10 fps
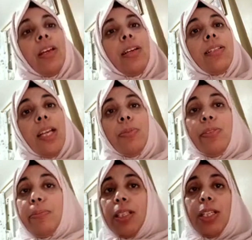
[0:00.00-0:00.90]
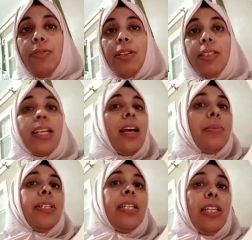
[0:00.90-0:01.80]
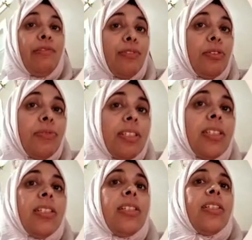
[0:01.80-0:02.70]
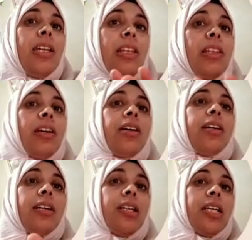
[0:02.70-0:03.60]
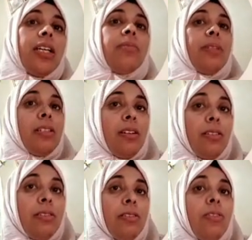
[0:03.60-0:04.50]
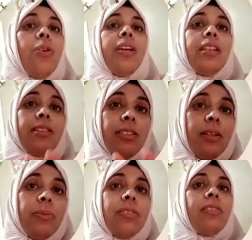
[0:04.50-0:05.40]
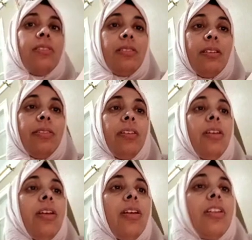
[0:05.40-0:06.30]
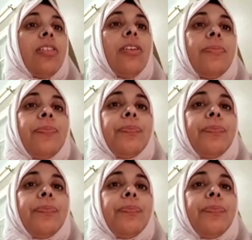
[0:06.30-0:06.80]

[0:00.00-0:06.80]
types of materials can be involved in the curriculum design or in the syllabus design. So